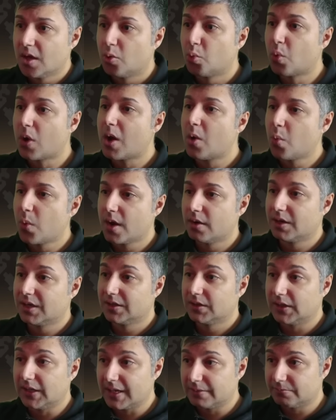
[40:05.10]
While wearing
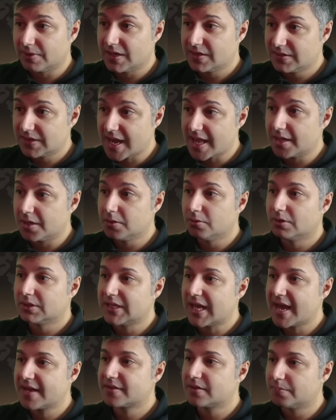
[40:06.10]
the N-Ray Scanner, your
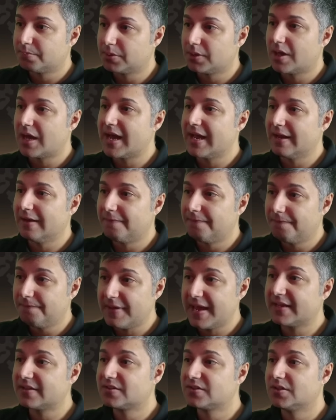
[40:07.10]
attacks apply
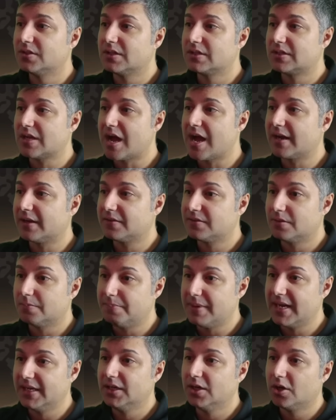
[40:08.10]
effects to the targets
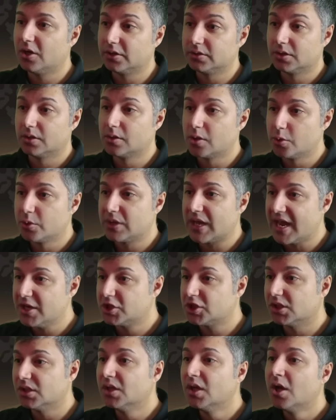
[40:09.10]
depending on the
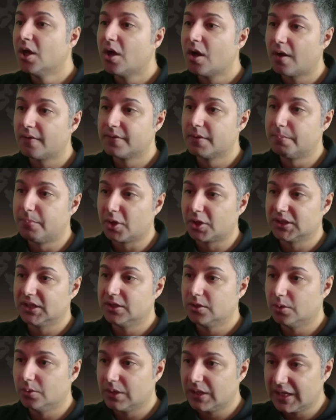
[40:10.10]
location of the body
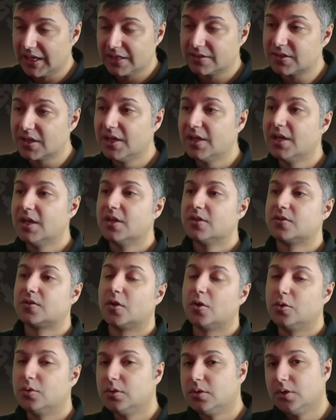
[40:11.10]
you hit.
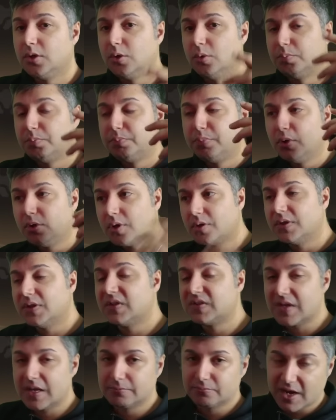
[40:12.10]
So you put on
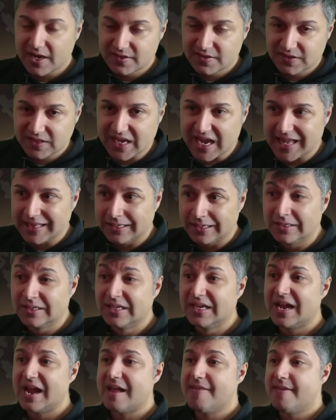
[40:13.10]
this N-Ray Scanner
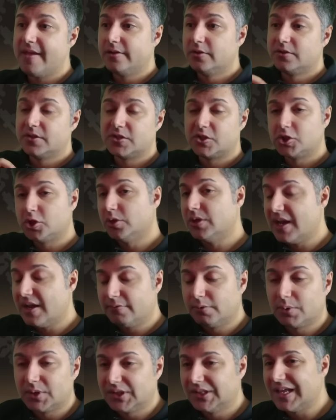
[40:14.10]
and then you just shoot
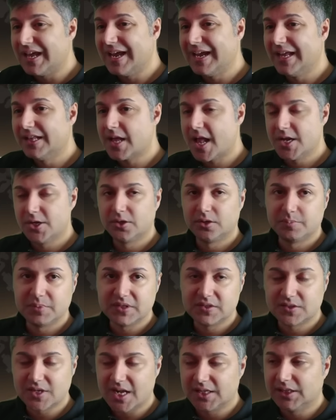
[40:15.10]
everyone in the head and you're going to be
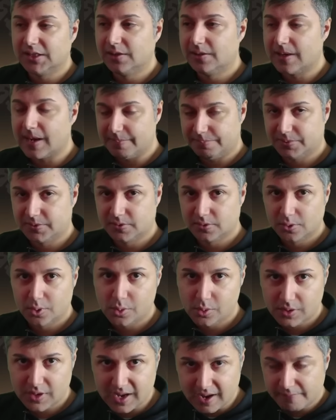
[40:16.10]
stunning
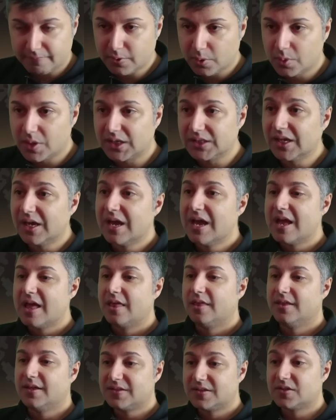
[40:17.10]
absolutely everyone.
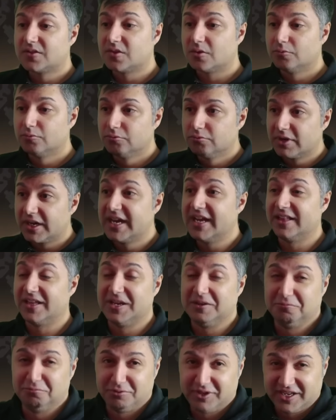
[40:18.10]
This is
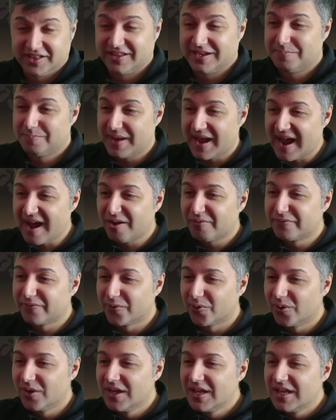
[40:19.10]
really, really powerful.